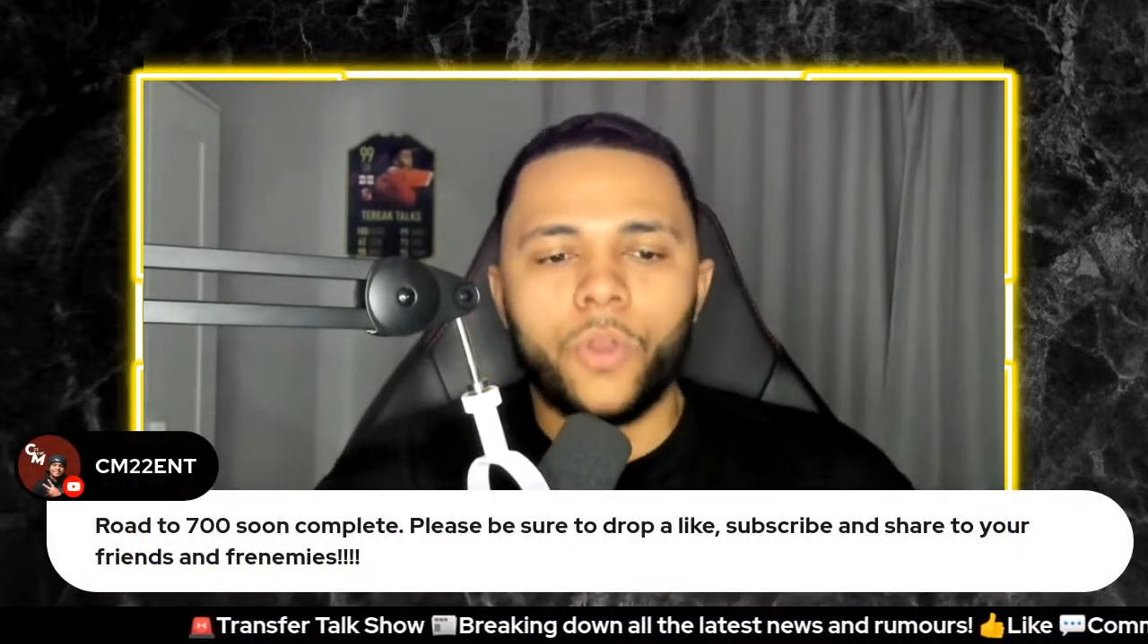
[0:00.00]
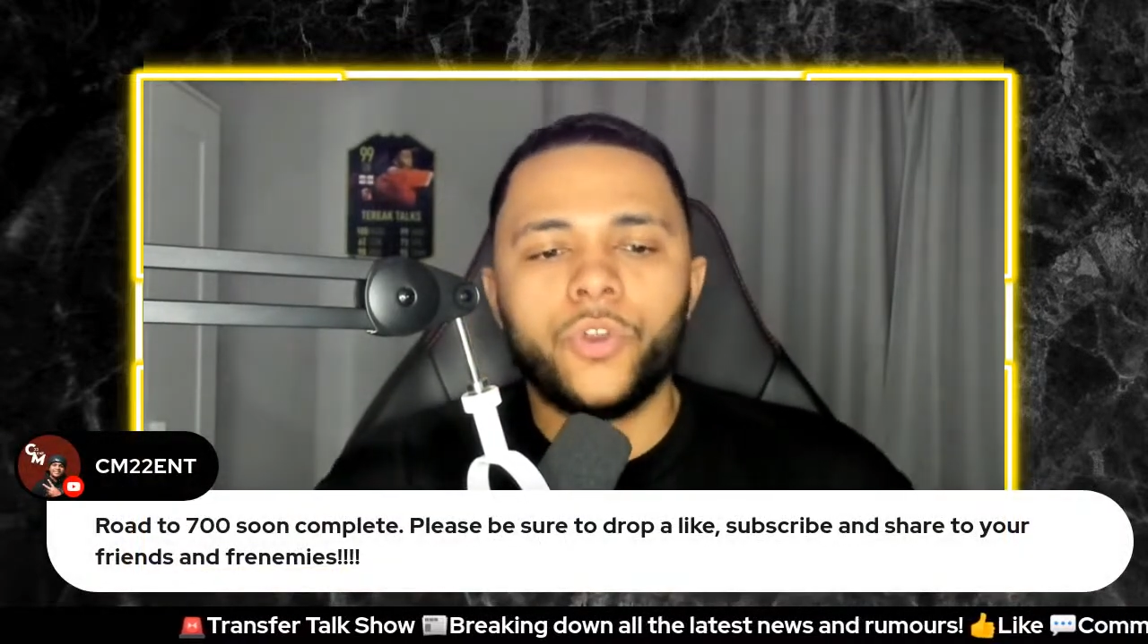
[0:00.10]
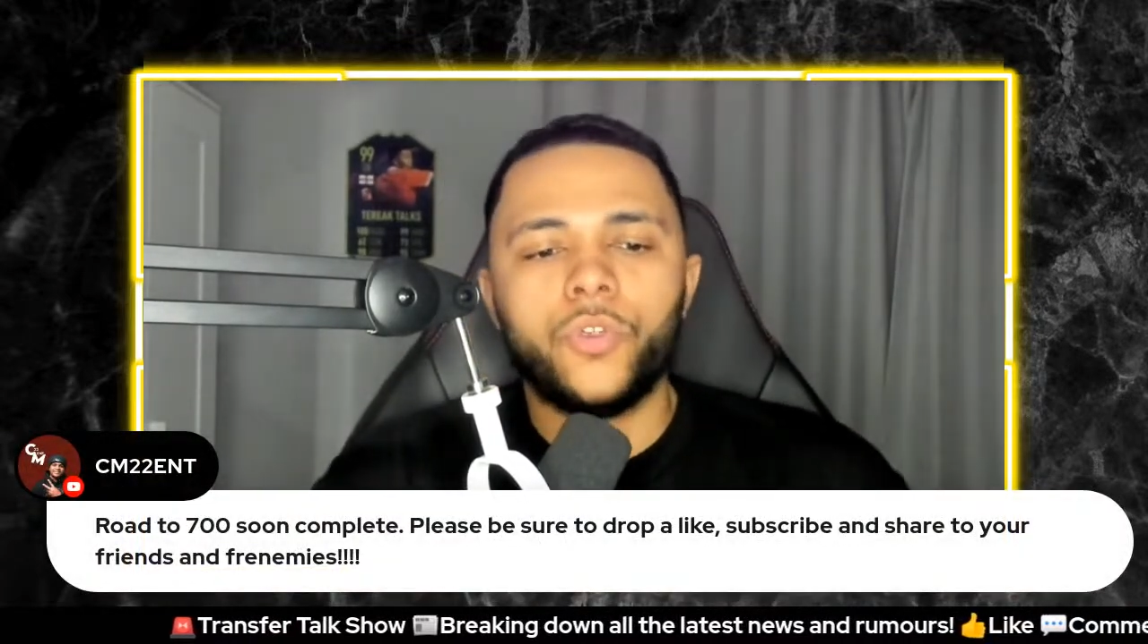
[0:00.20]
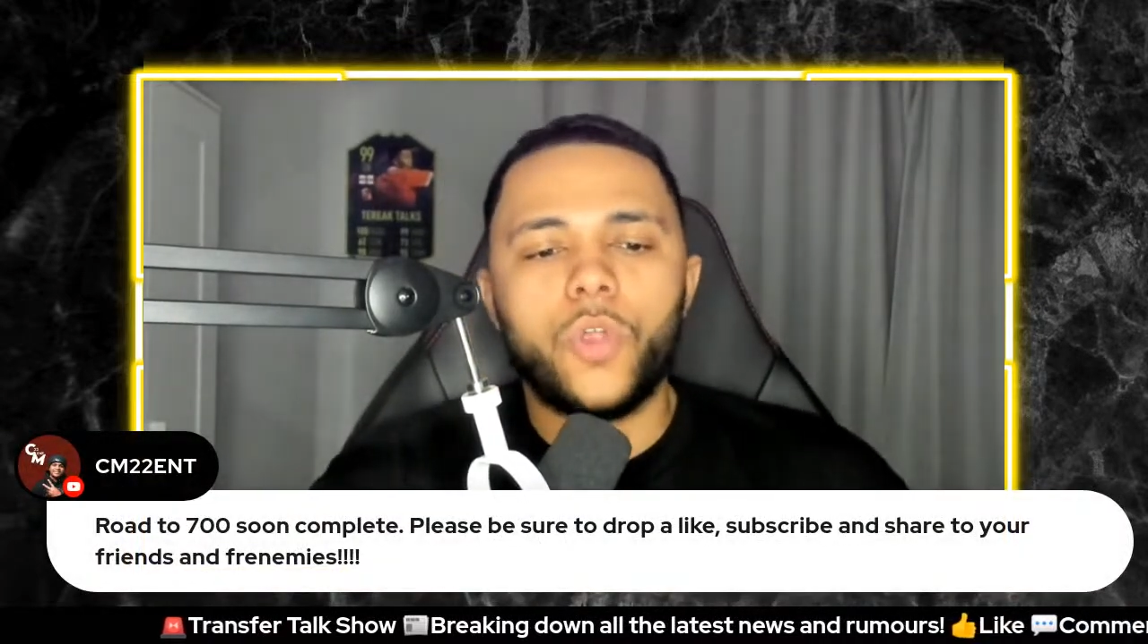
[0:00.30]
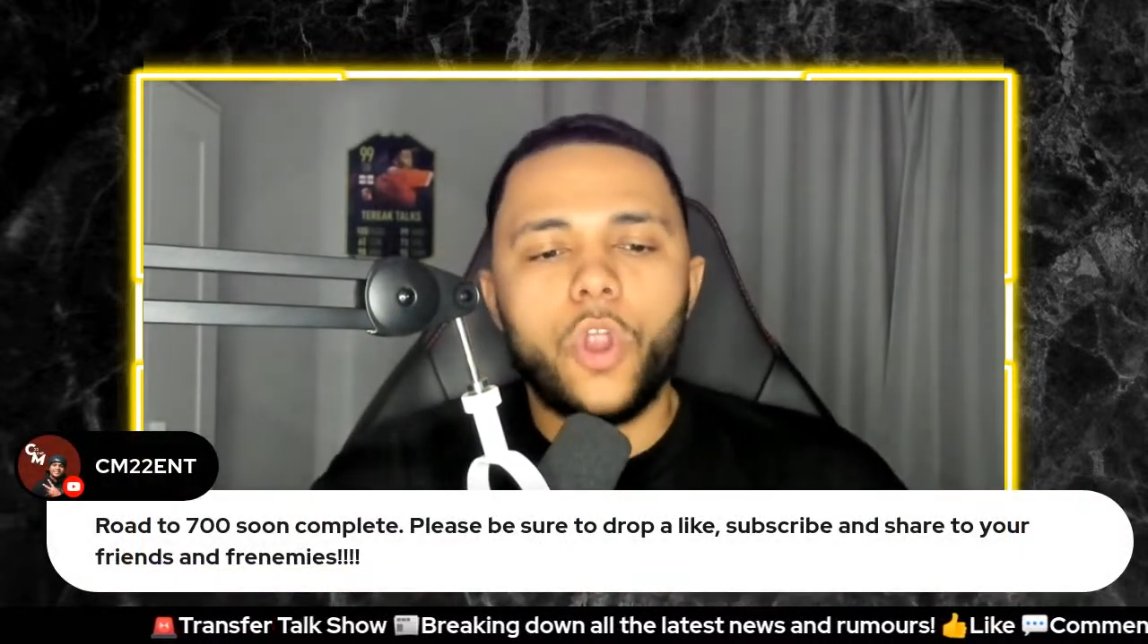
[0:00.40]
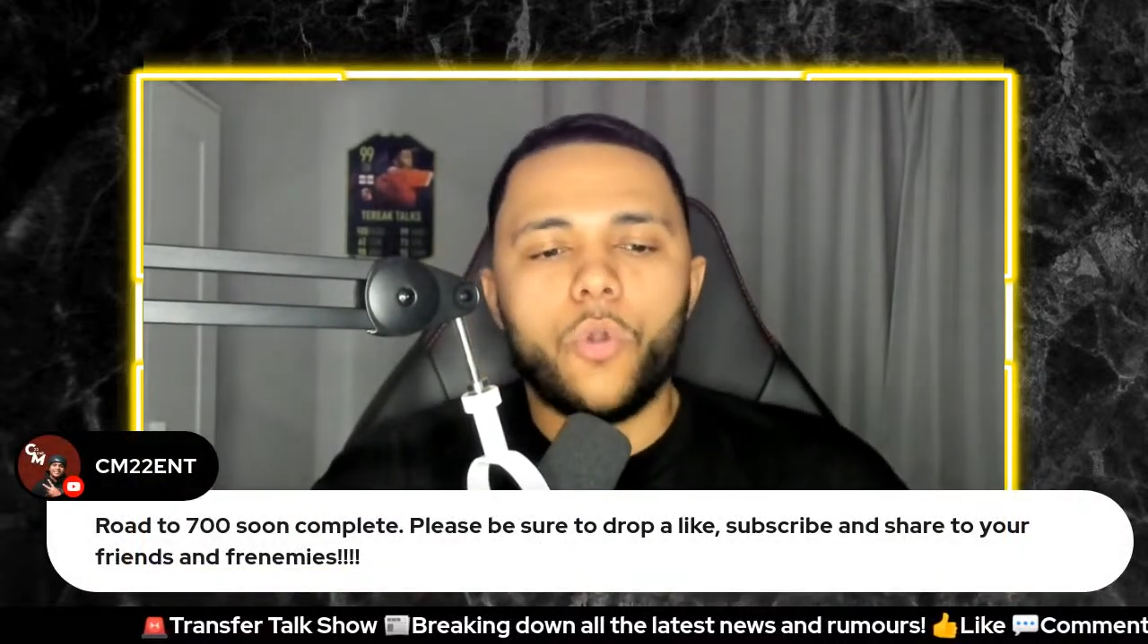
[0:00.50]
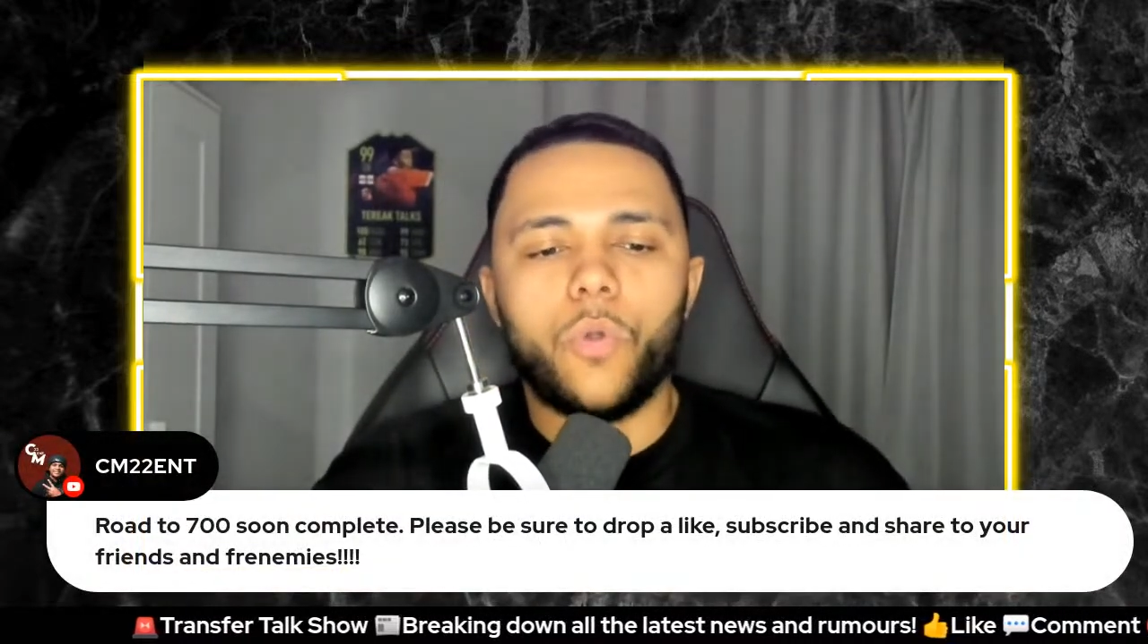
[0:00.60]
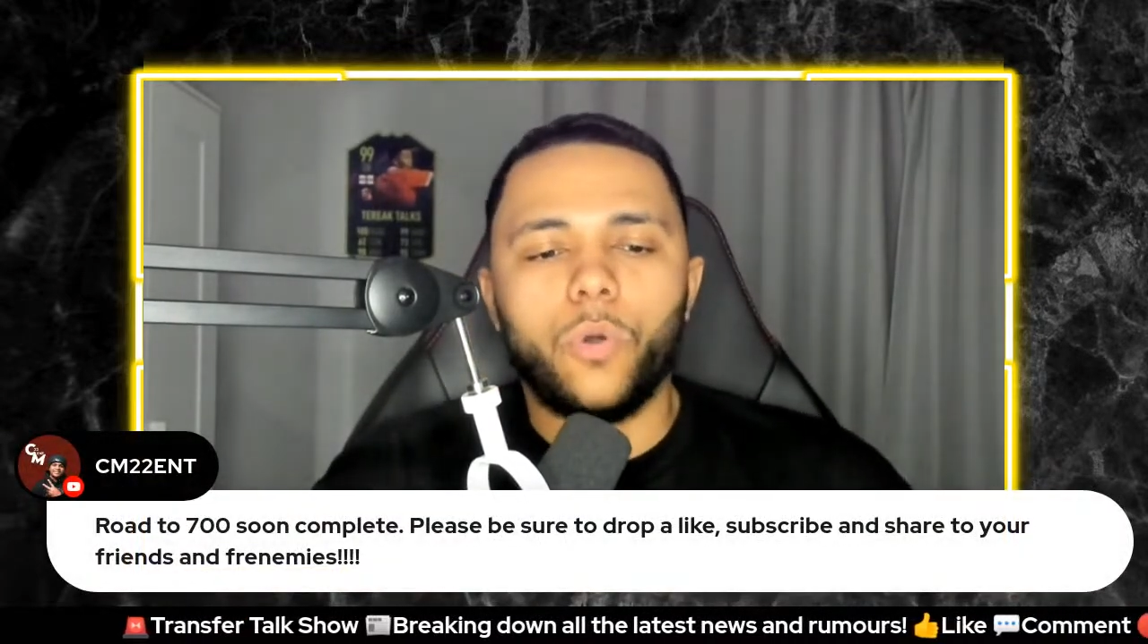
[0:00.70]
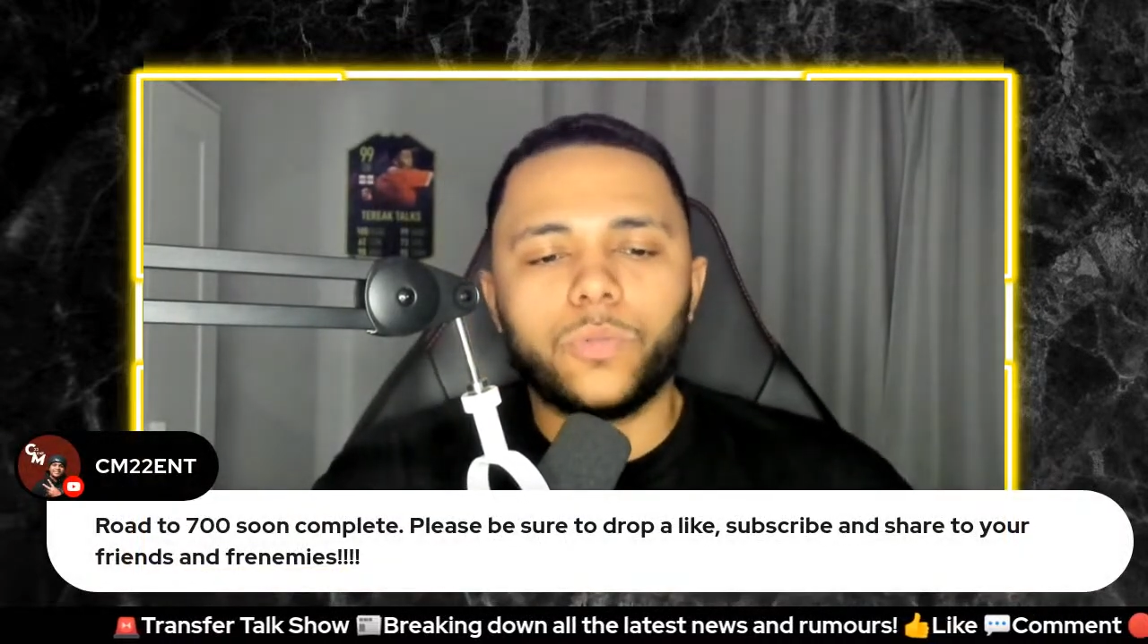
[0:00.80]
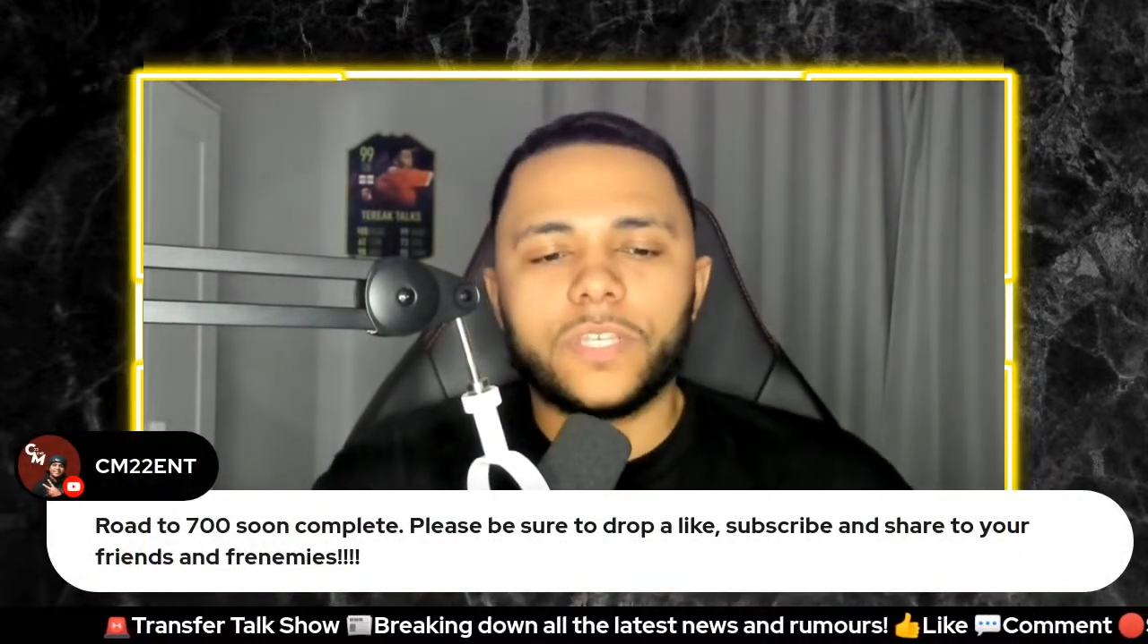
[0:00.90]
new.
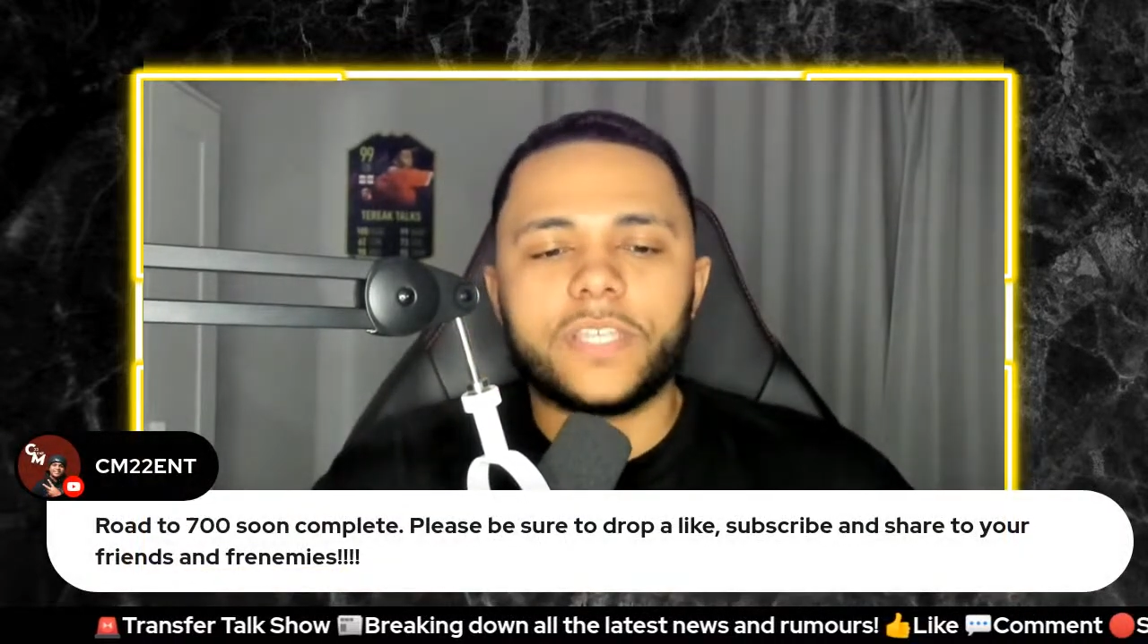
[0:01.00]
Roll to